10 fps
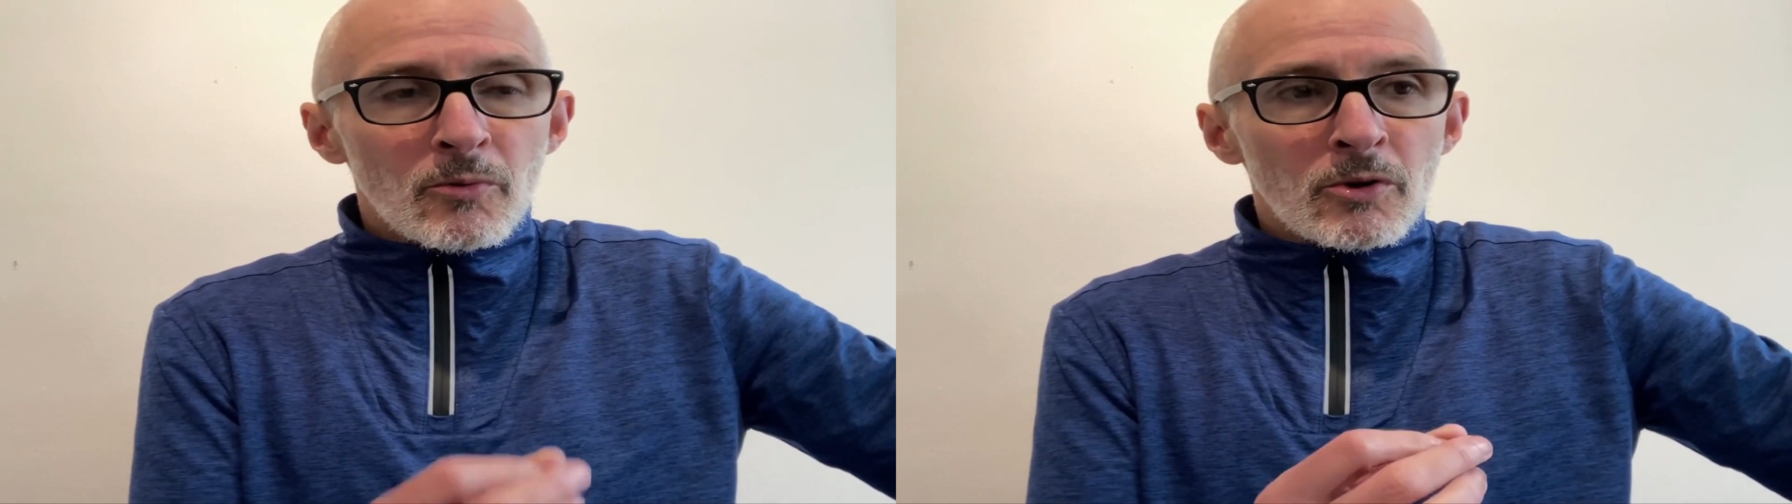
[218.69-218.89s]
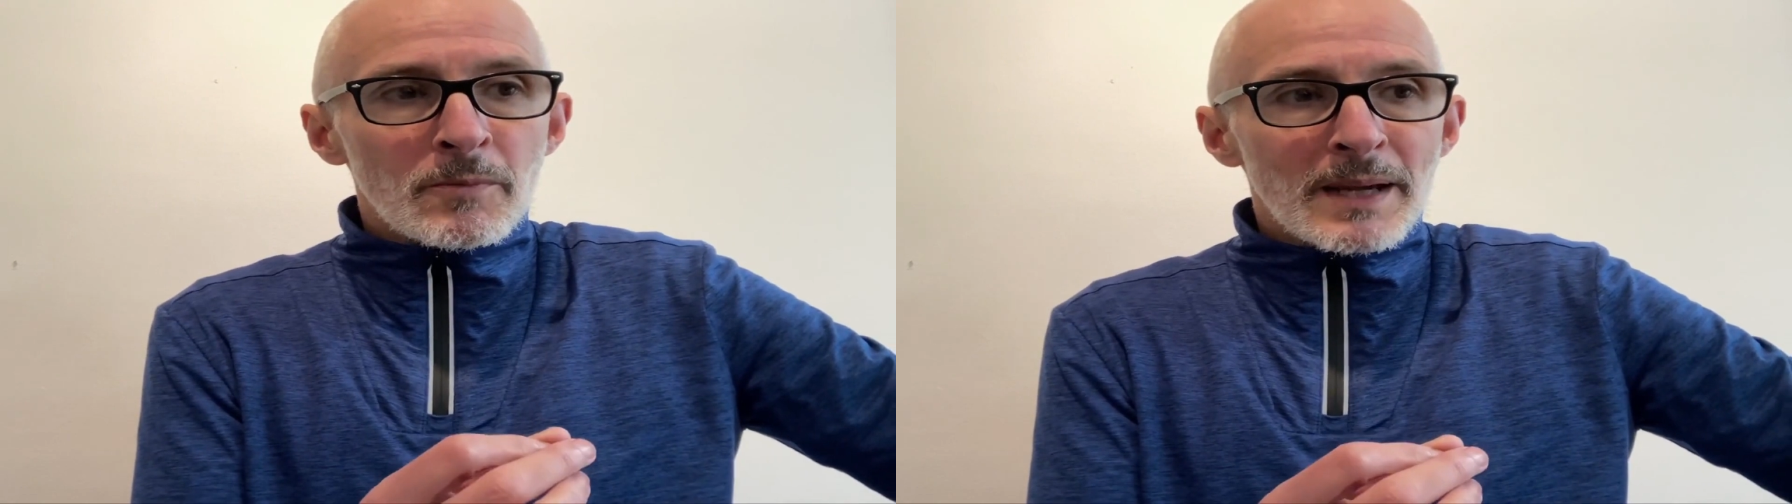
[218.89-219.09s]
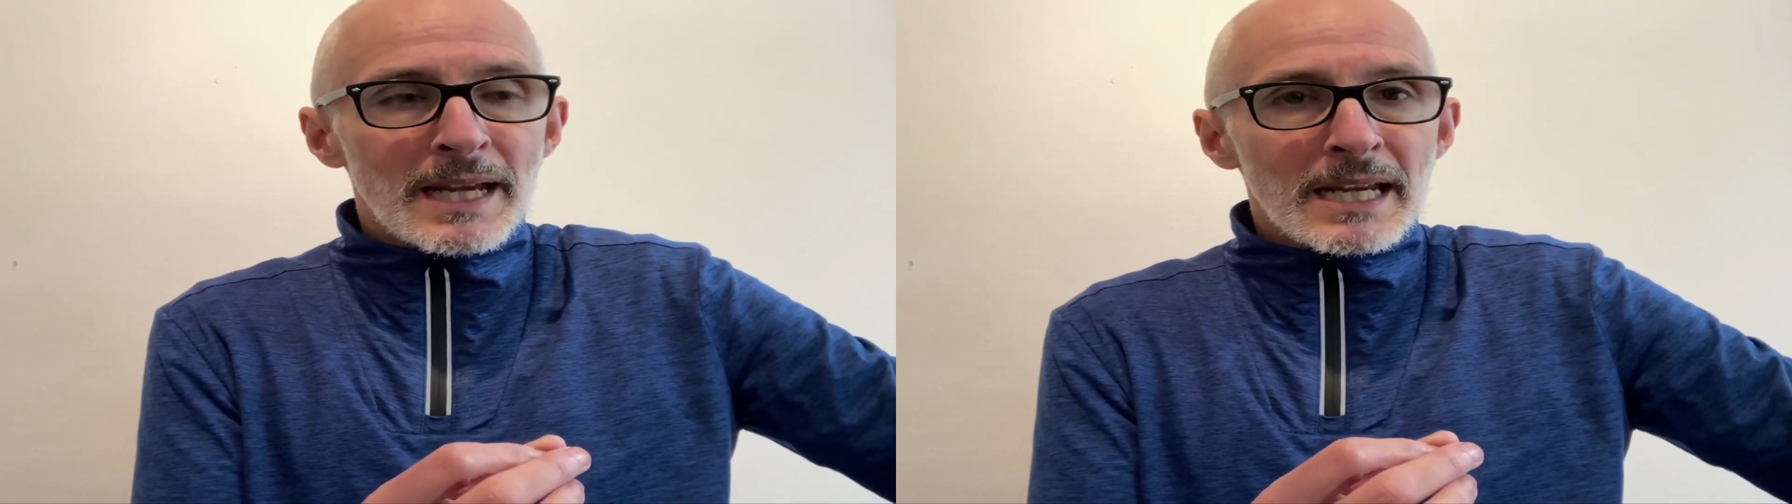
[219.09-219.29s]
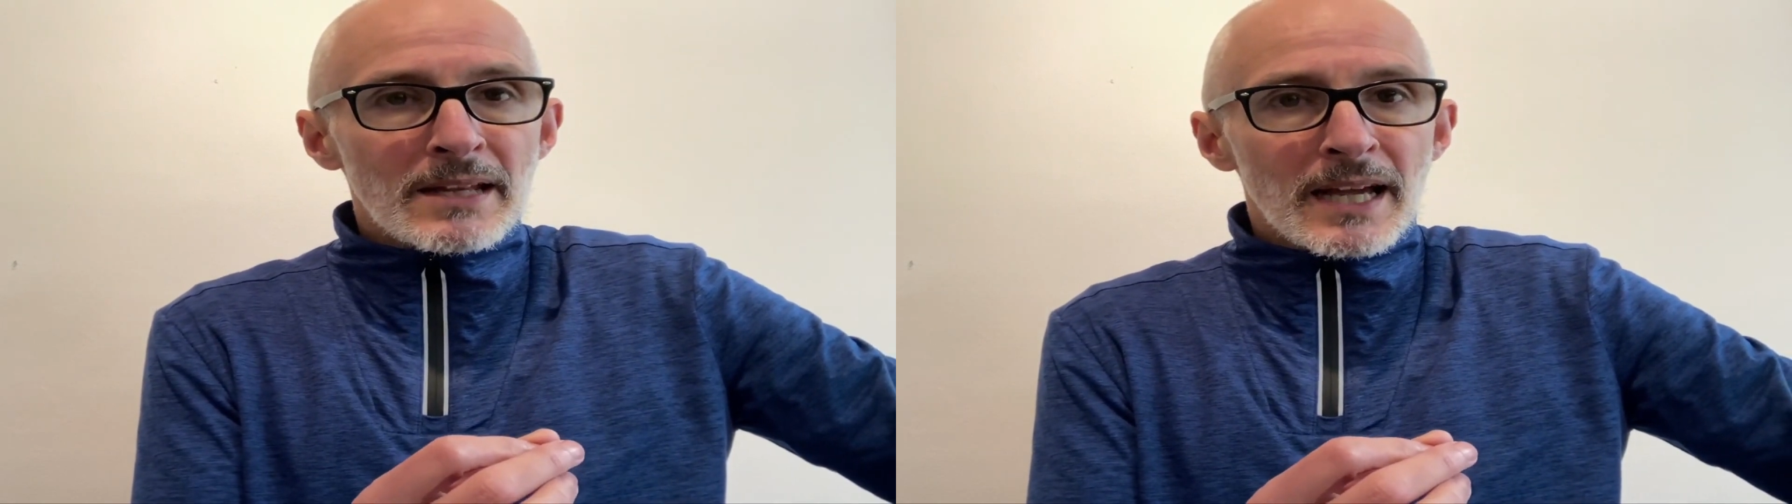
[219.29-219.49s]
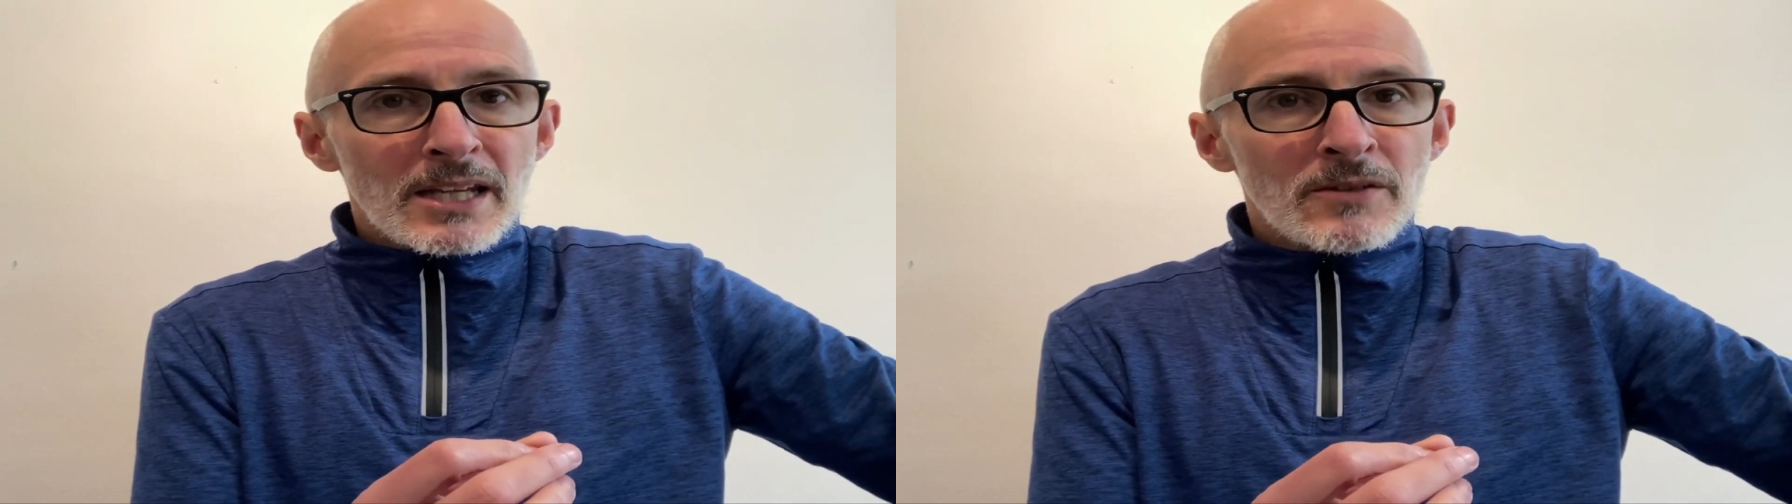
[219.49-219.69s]
would be
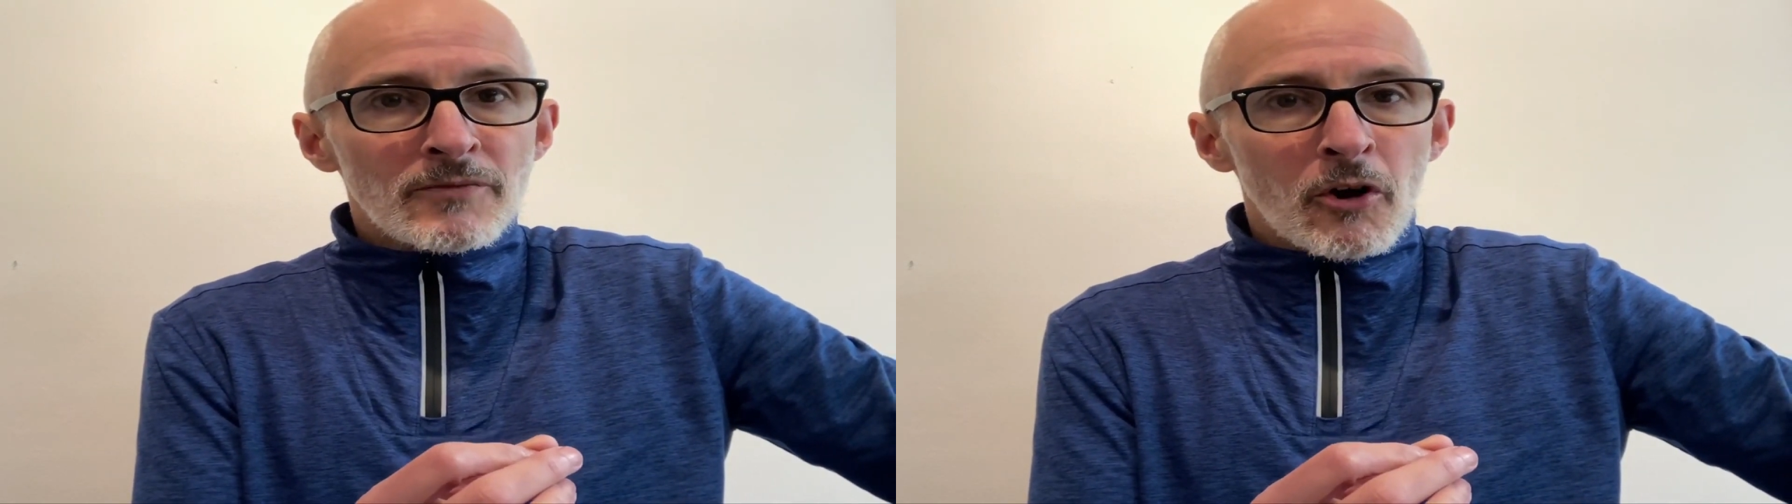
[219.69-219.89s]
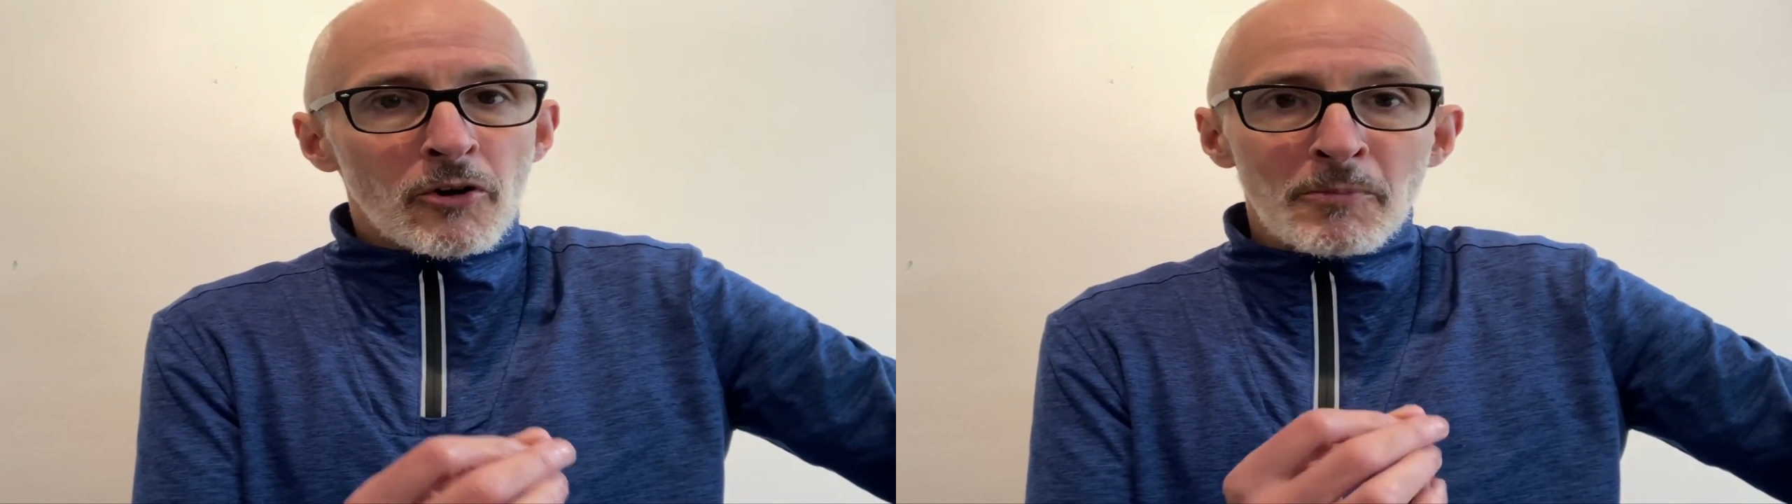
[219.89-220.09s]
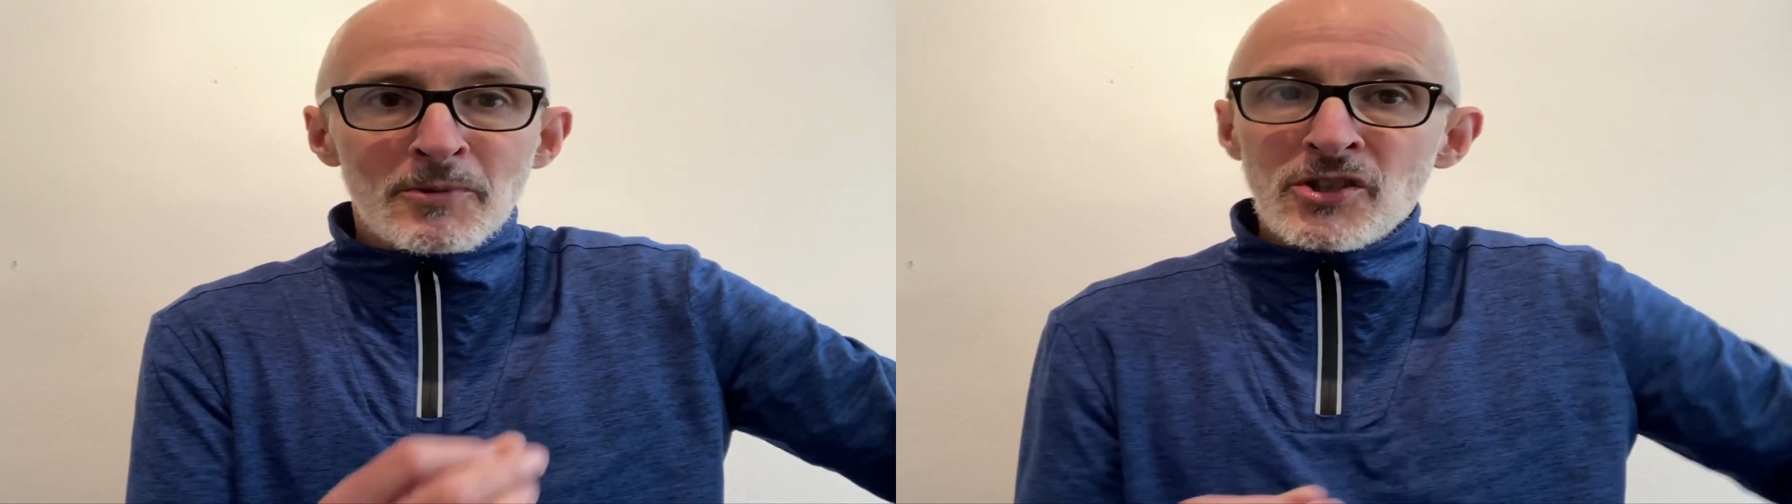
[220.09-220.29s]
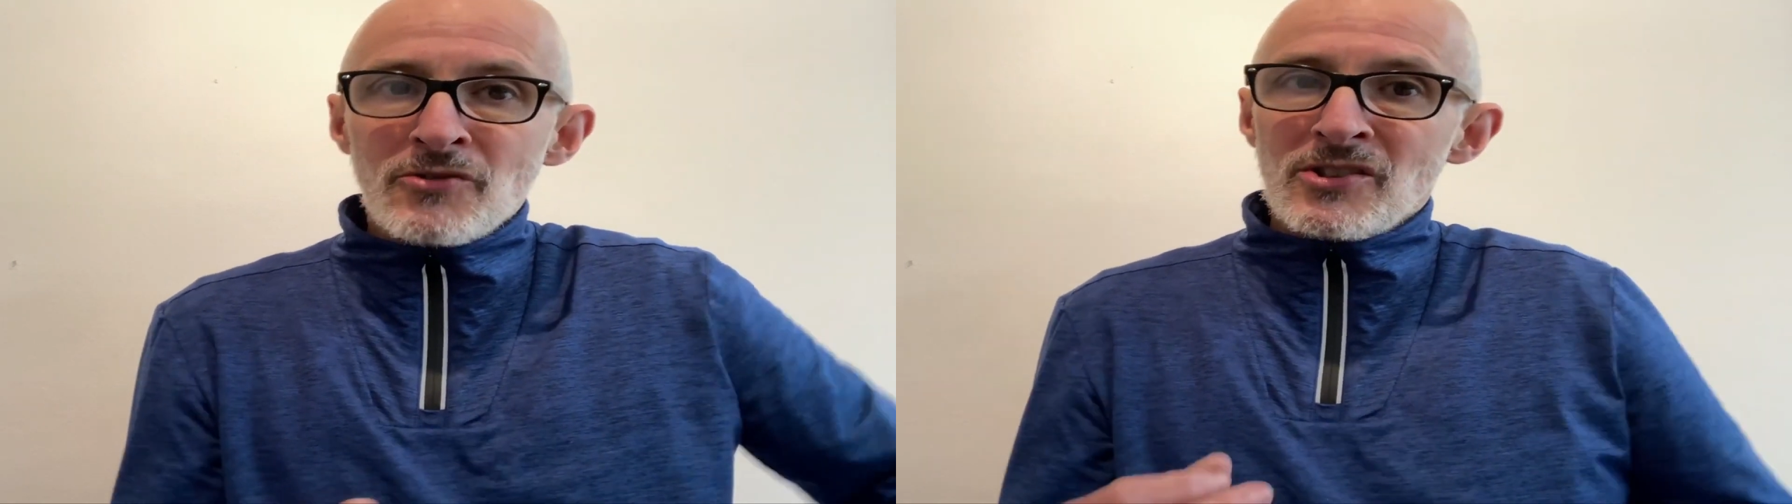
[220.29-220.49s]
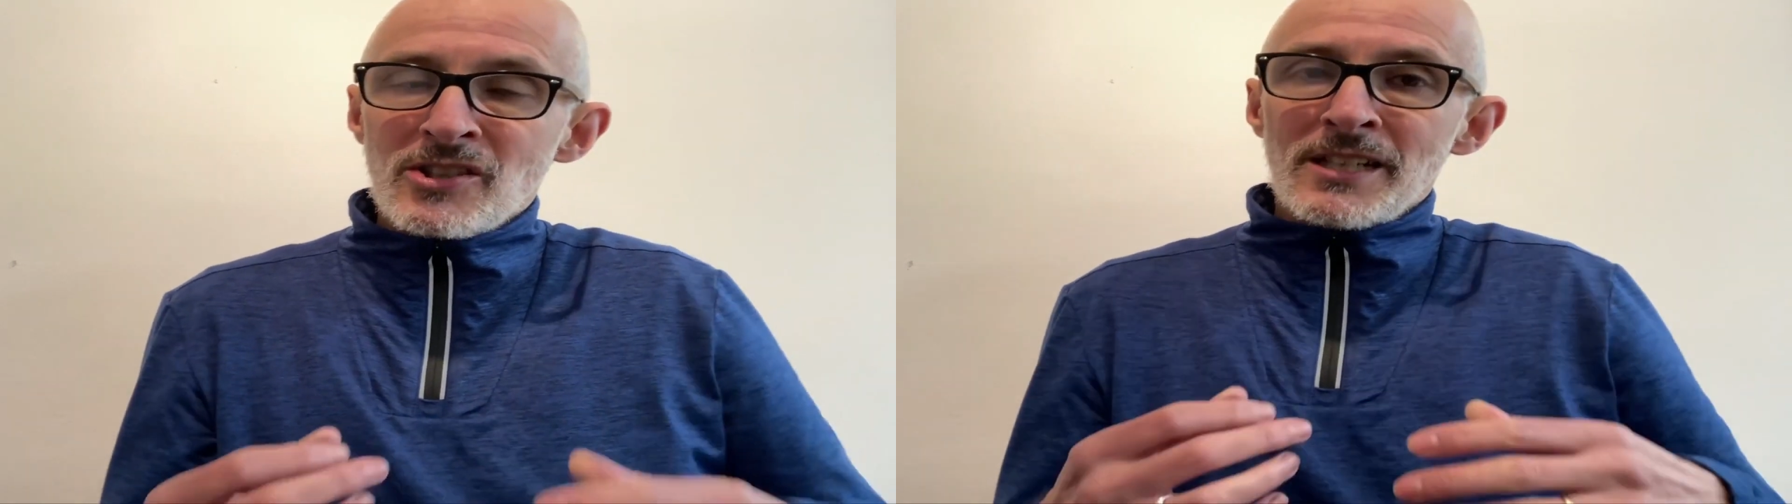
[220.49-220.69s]
that you've got an
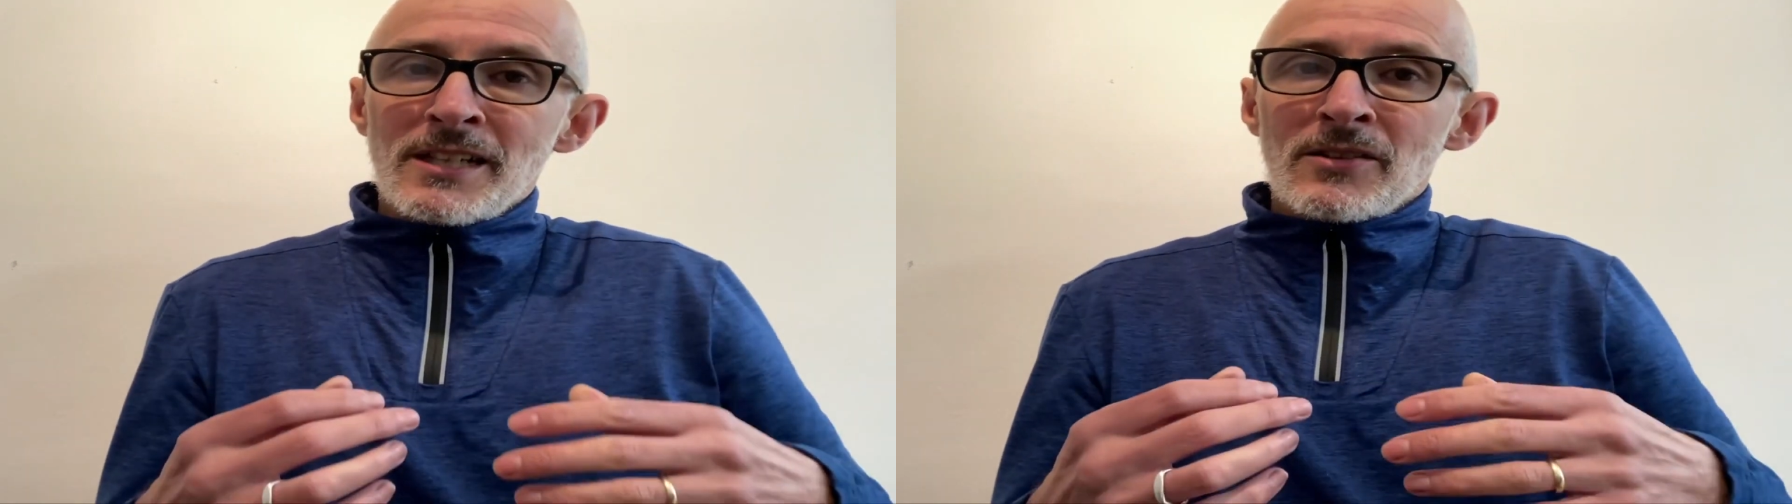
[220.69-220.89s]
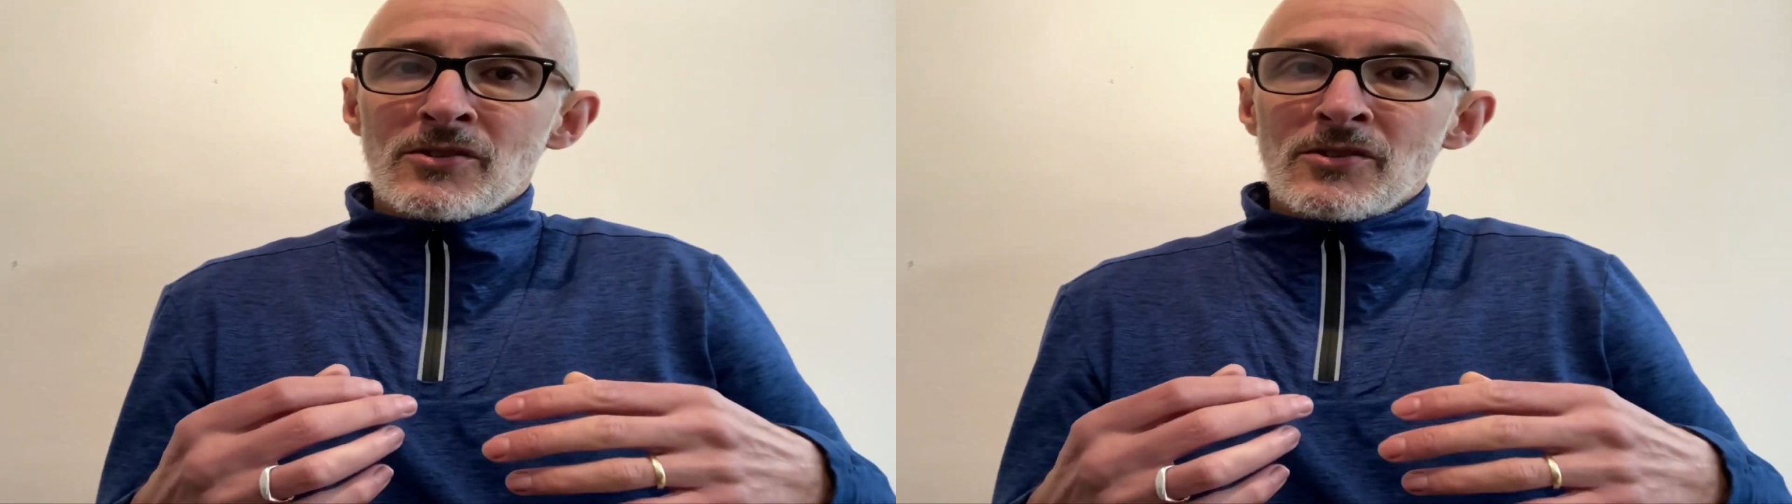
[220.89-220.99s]
opportunity